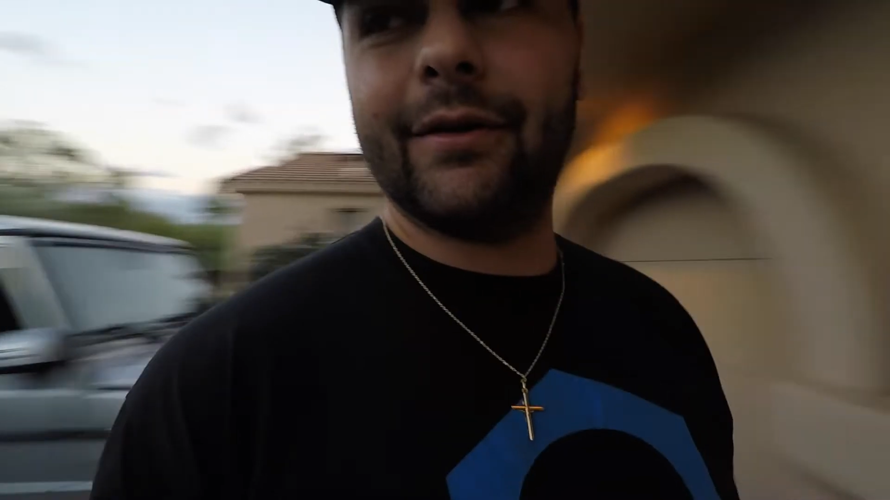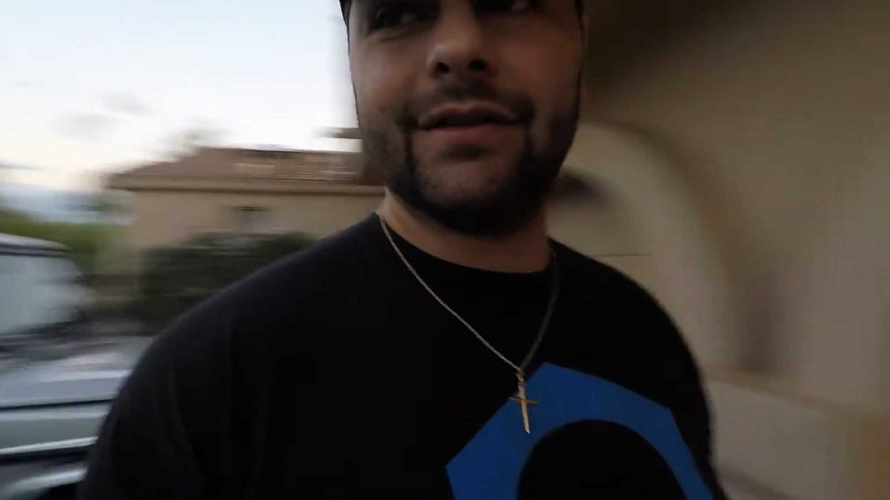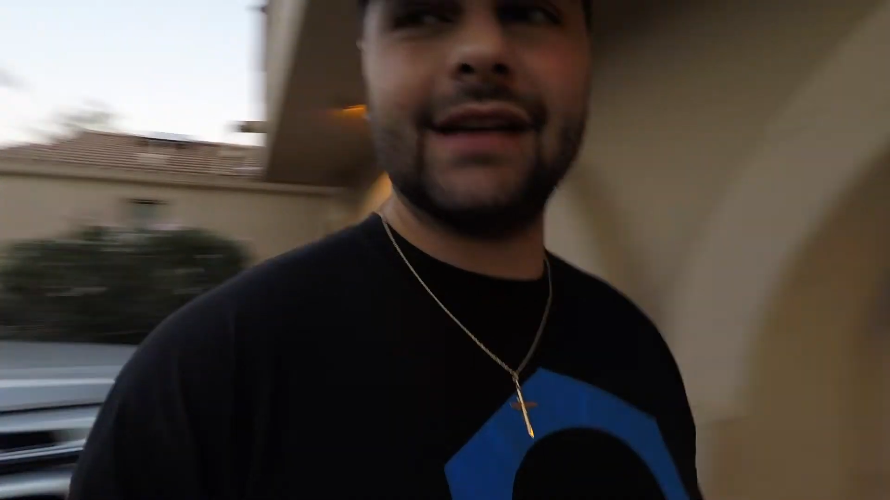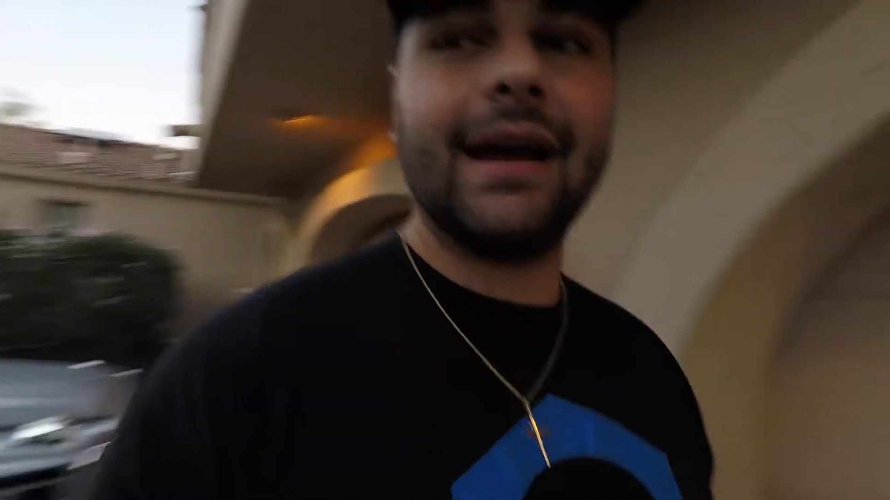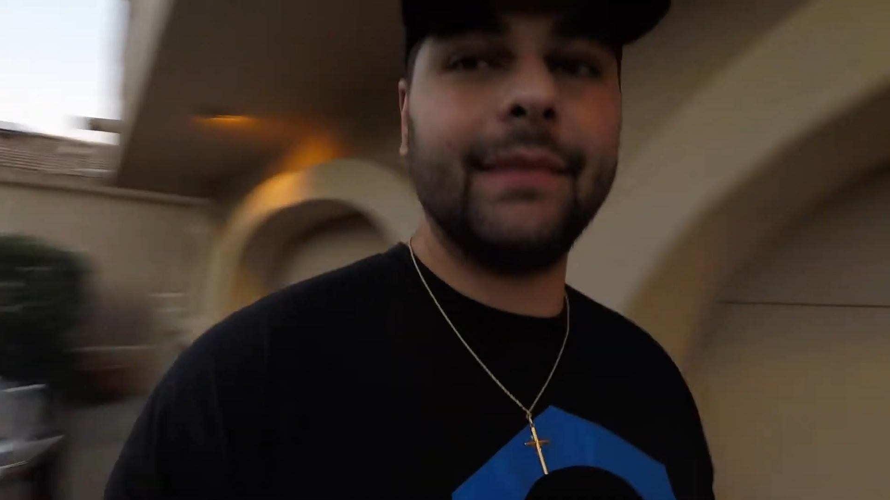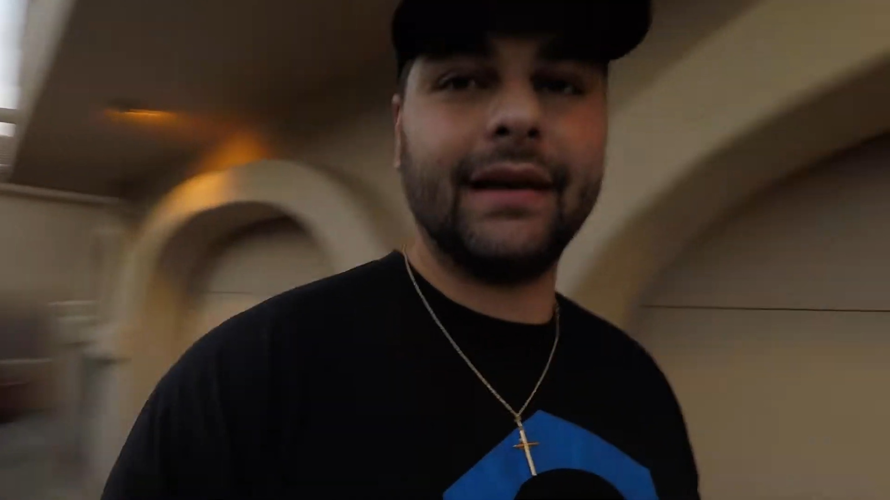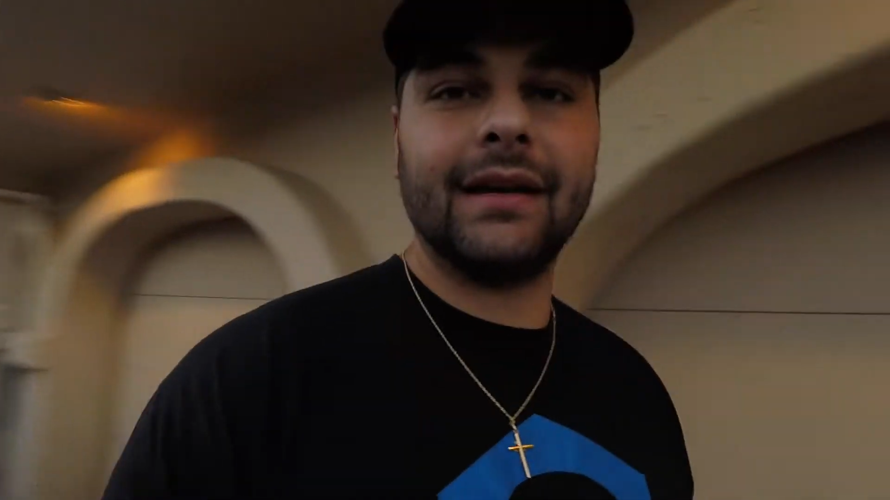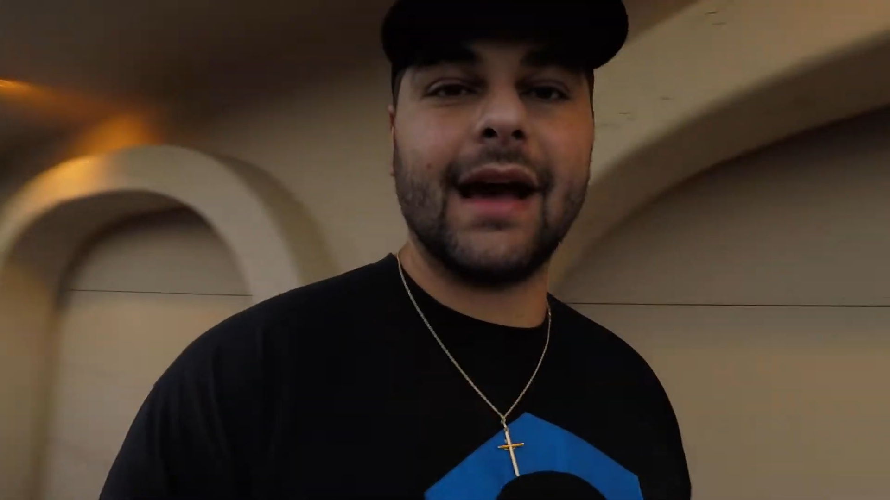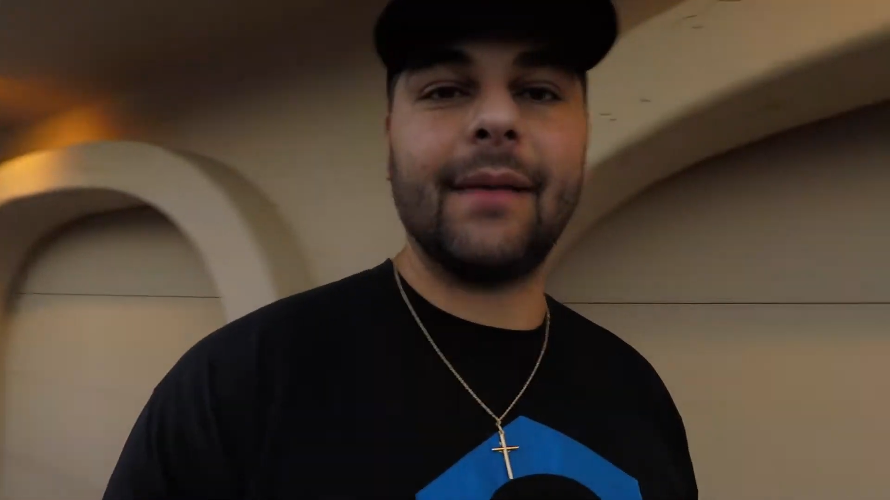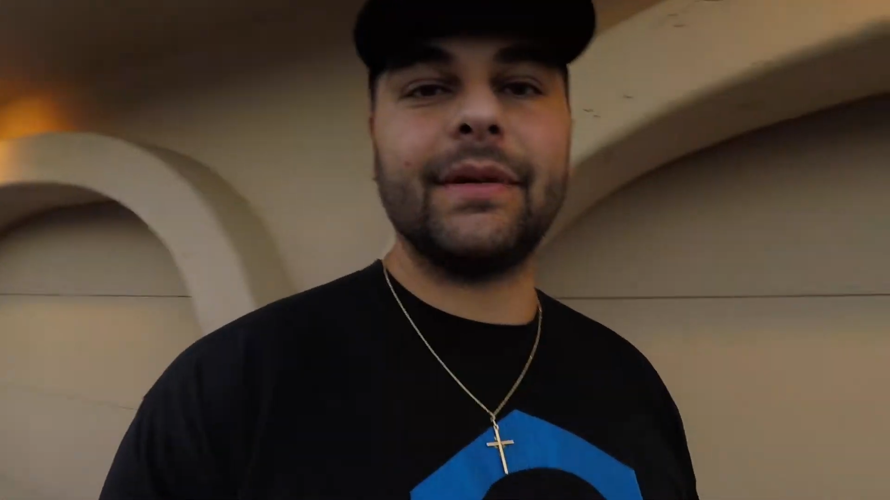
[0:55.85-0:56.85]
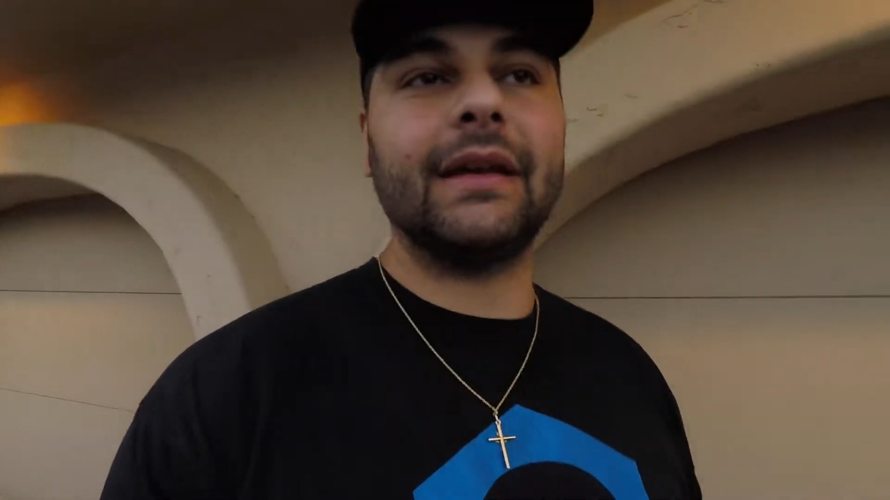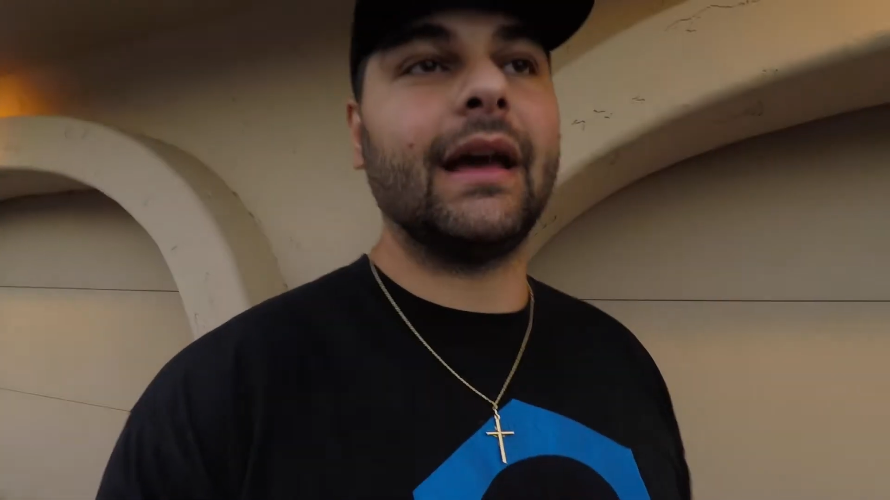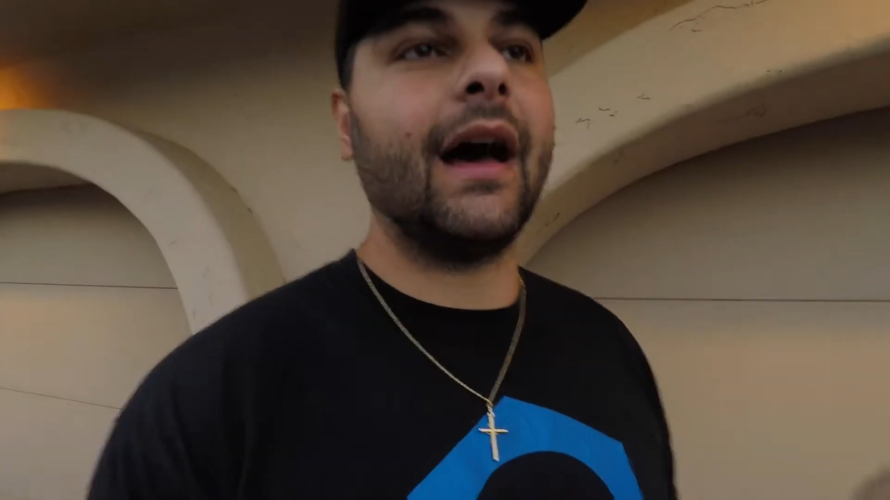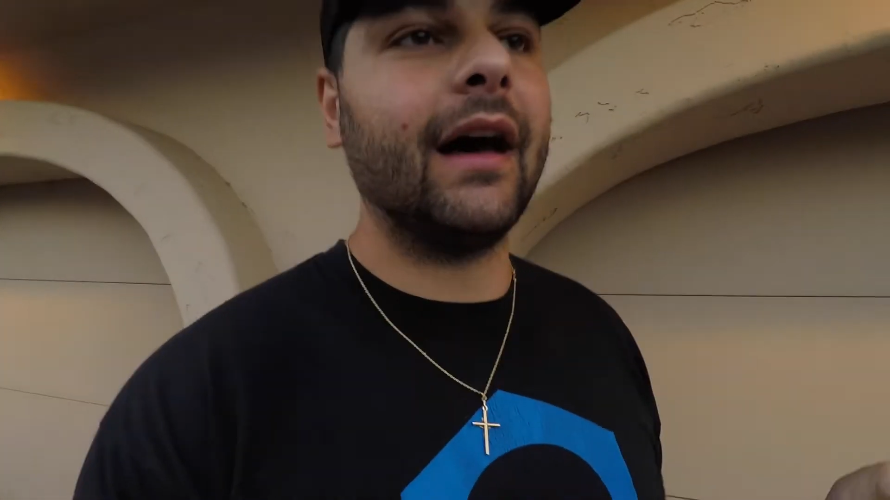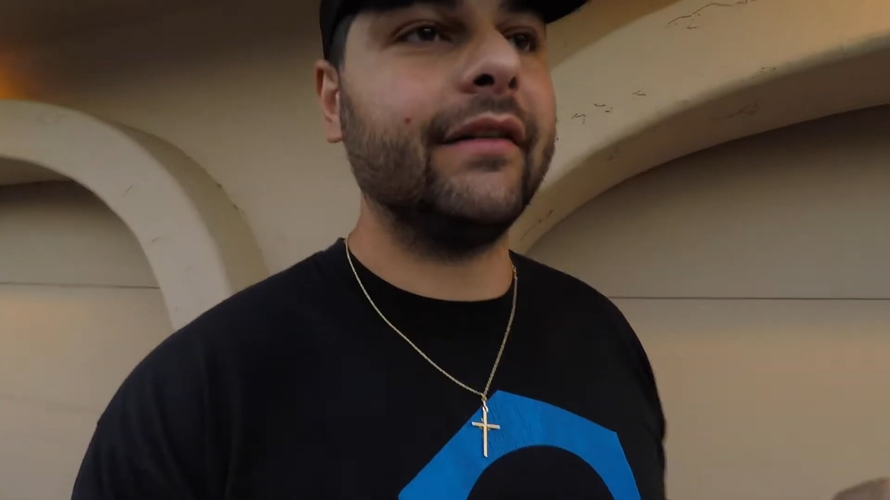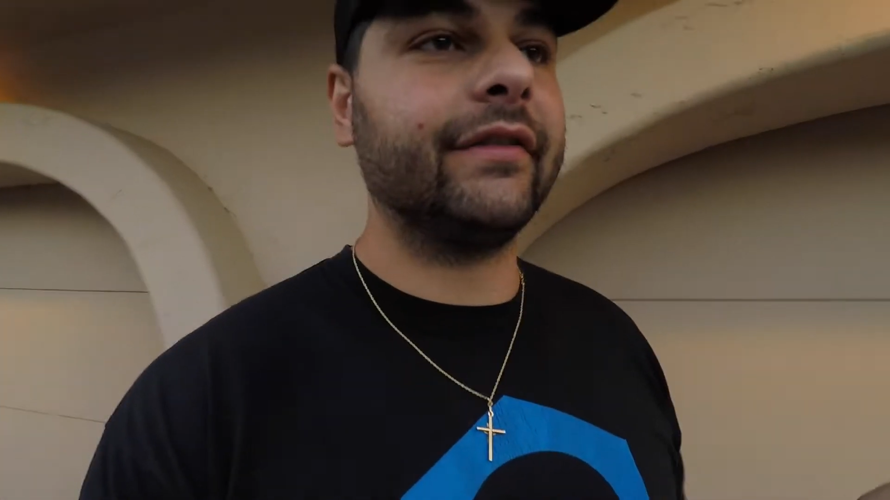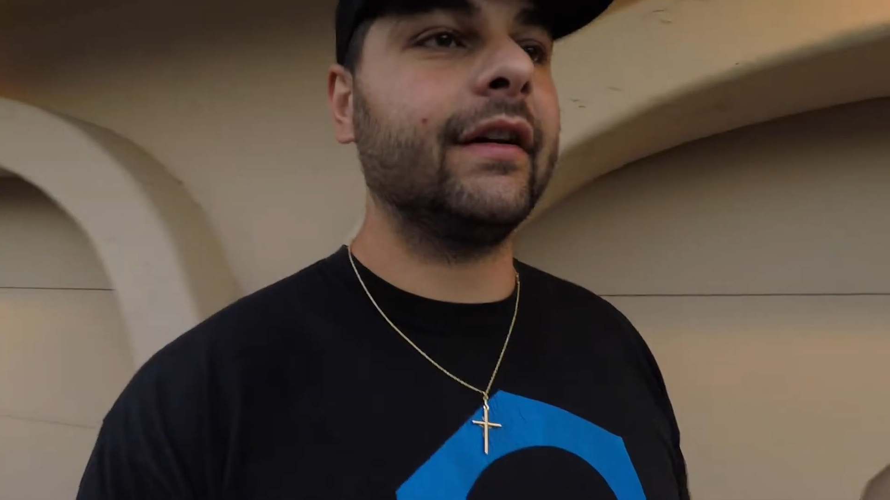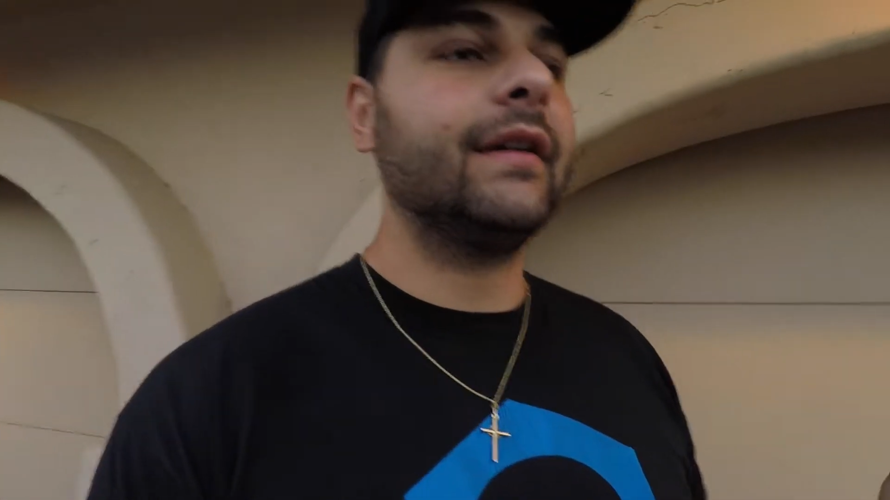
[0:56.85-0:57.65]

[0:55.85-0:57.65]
inside making copy of